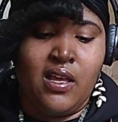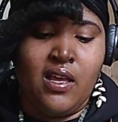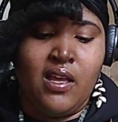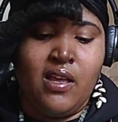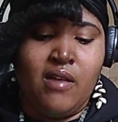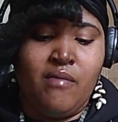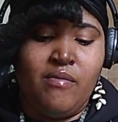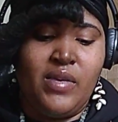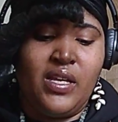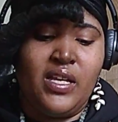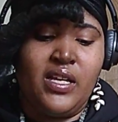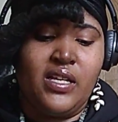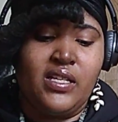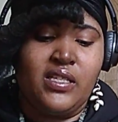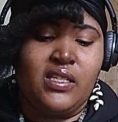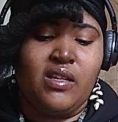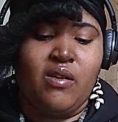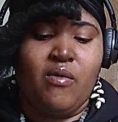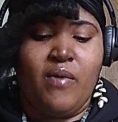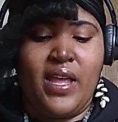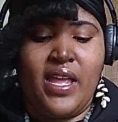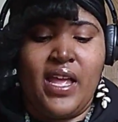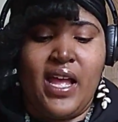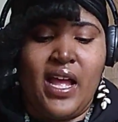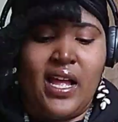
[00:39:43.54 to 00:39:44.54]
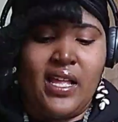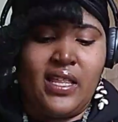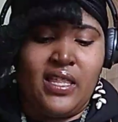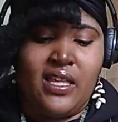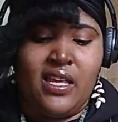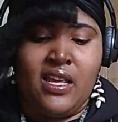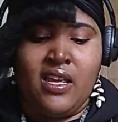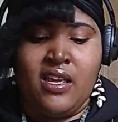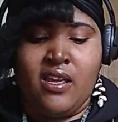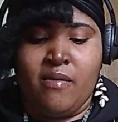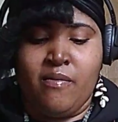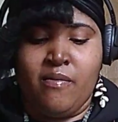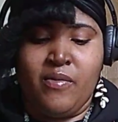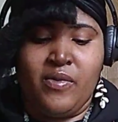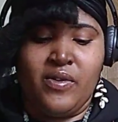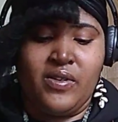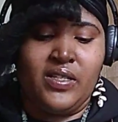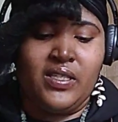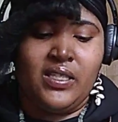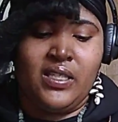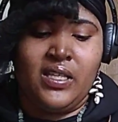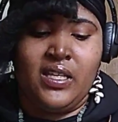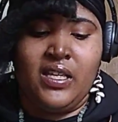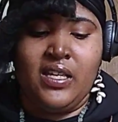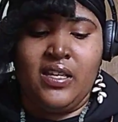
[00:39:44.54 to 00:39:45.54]
because the way I think and
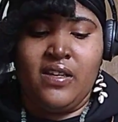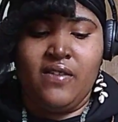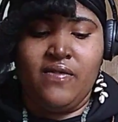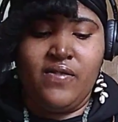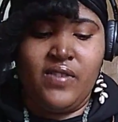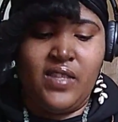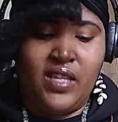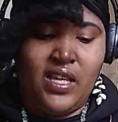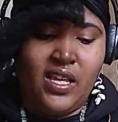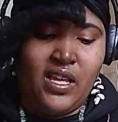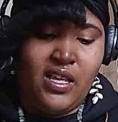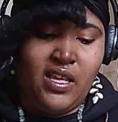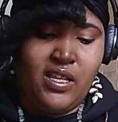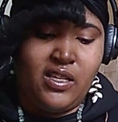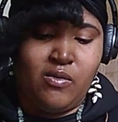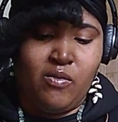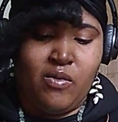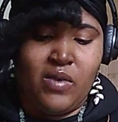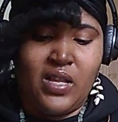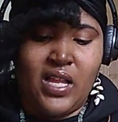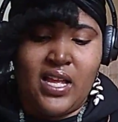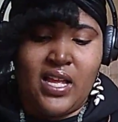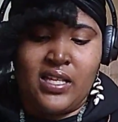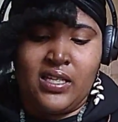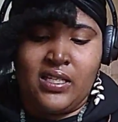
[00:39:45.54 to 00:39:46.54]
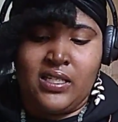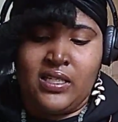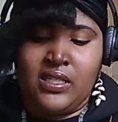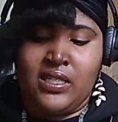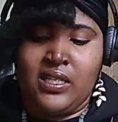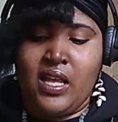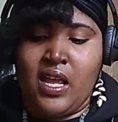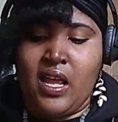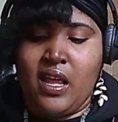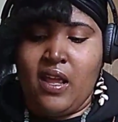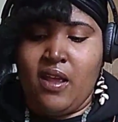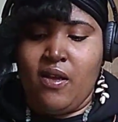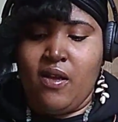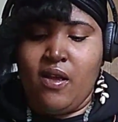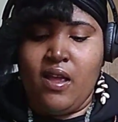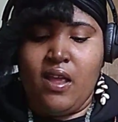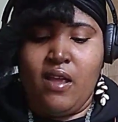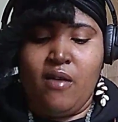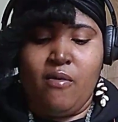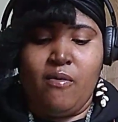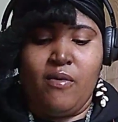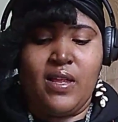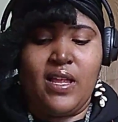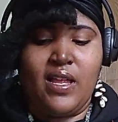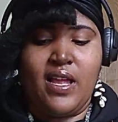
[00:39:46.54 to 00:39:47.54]
perceive things, what I say and
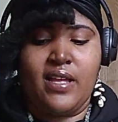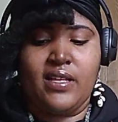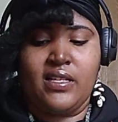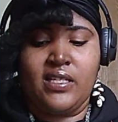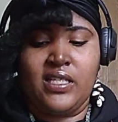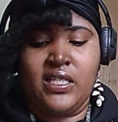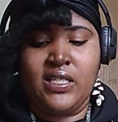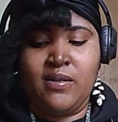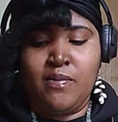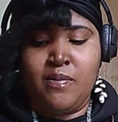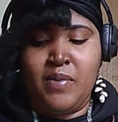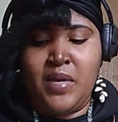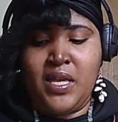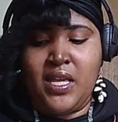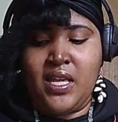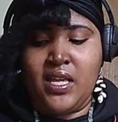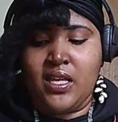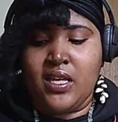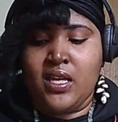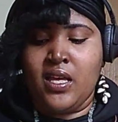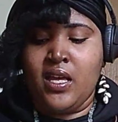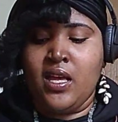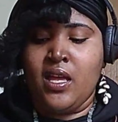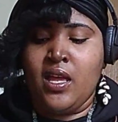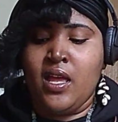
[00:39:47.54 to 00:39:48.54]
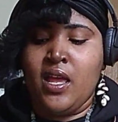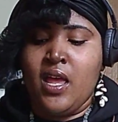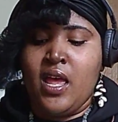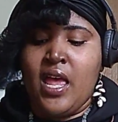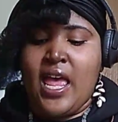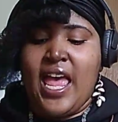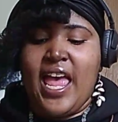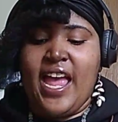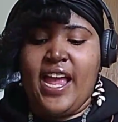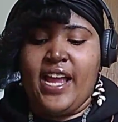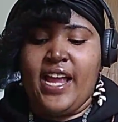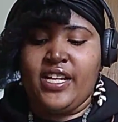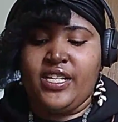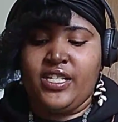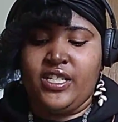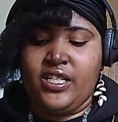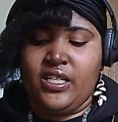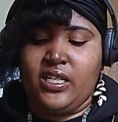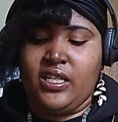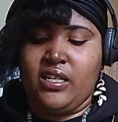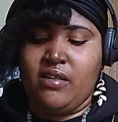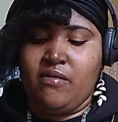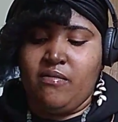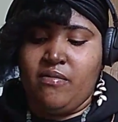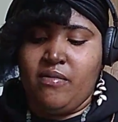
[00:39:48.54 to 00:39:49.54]
what I speak,
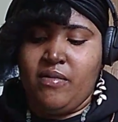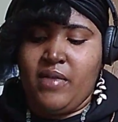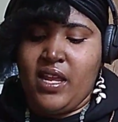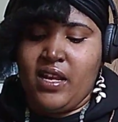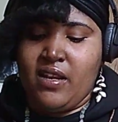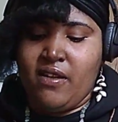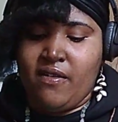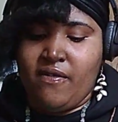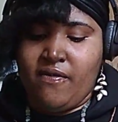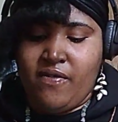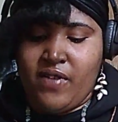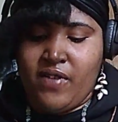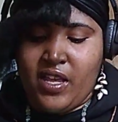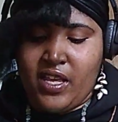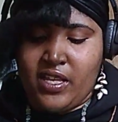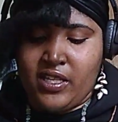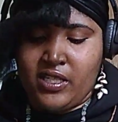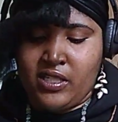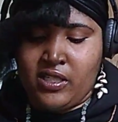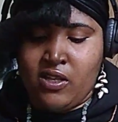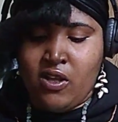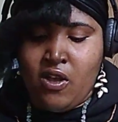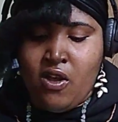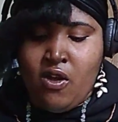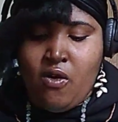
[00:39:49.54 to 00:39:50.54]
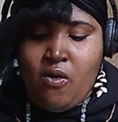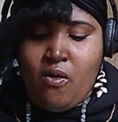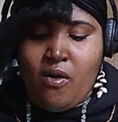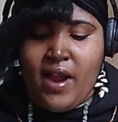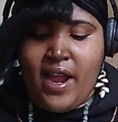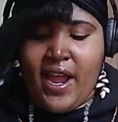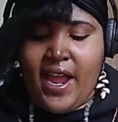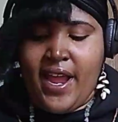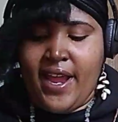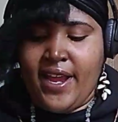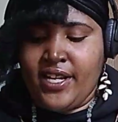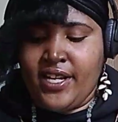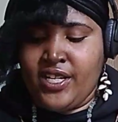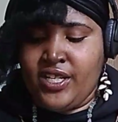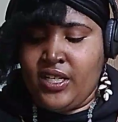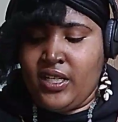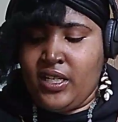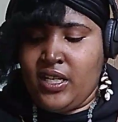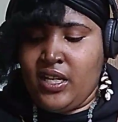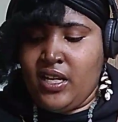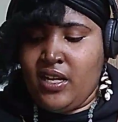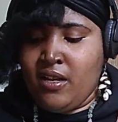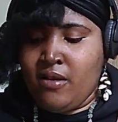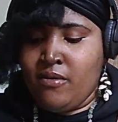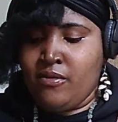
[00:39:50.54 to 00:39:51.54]
actually manifests or actually
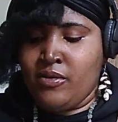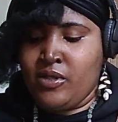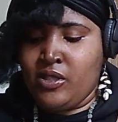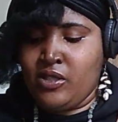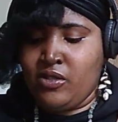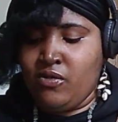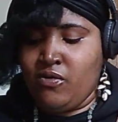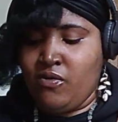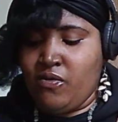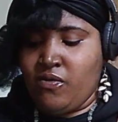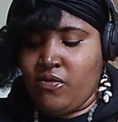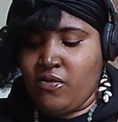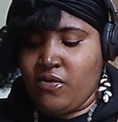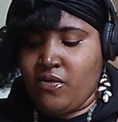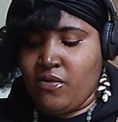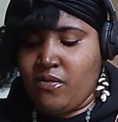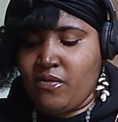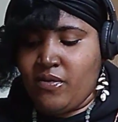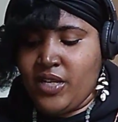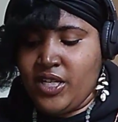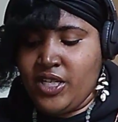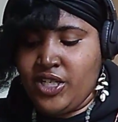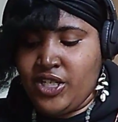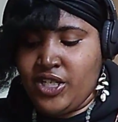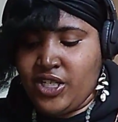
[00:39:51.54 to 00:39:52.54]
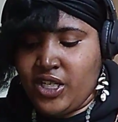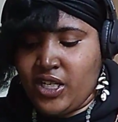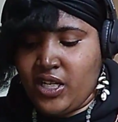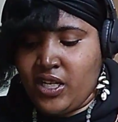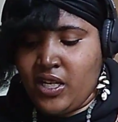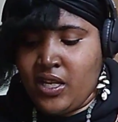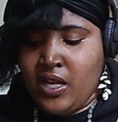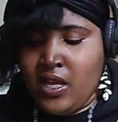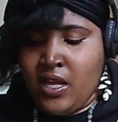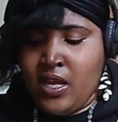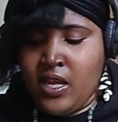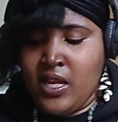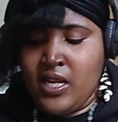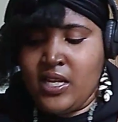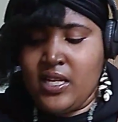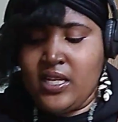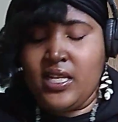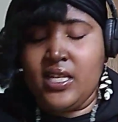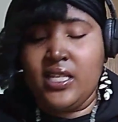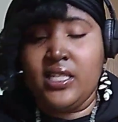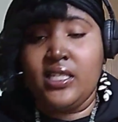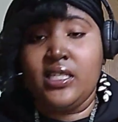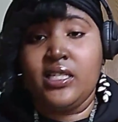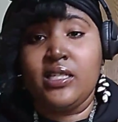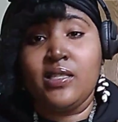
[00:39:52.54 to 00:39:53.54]
comes to fruition.
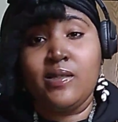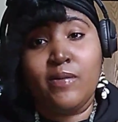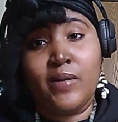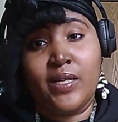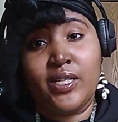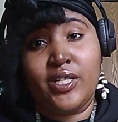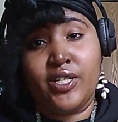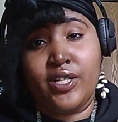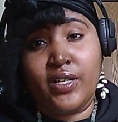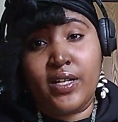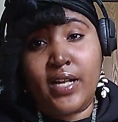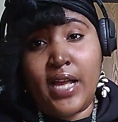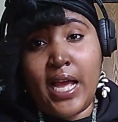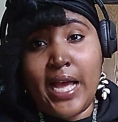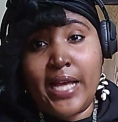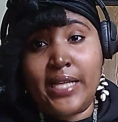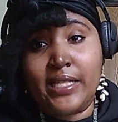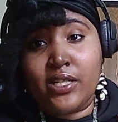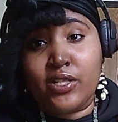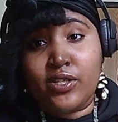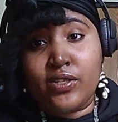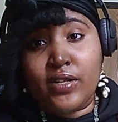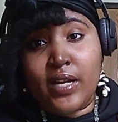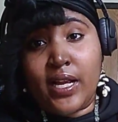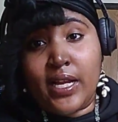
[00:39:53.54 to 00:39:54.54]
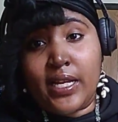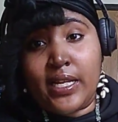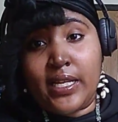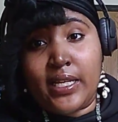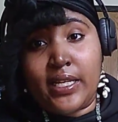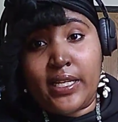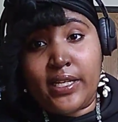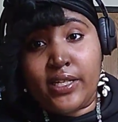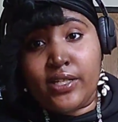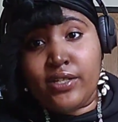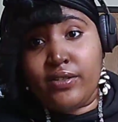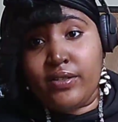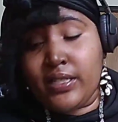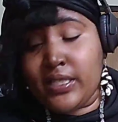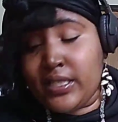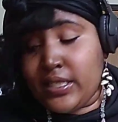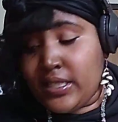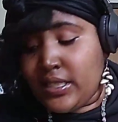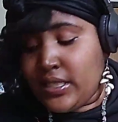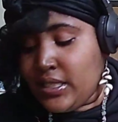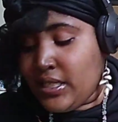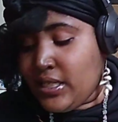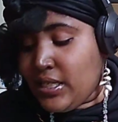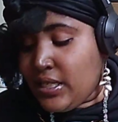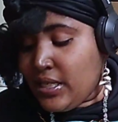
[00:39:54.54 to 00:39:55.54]
This is what your guides are trying to get you to
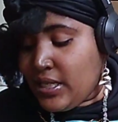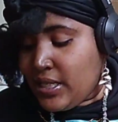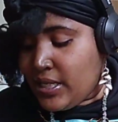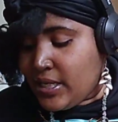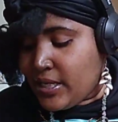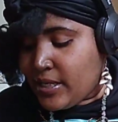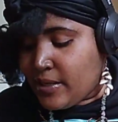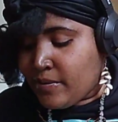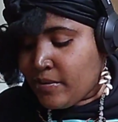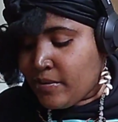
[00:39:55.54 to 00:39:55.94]
see here.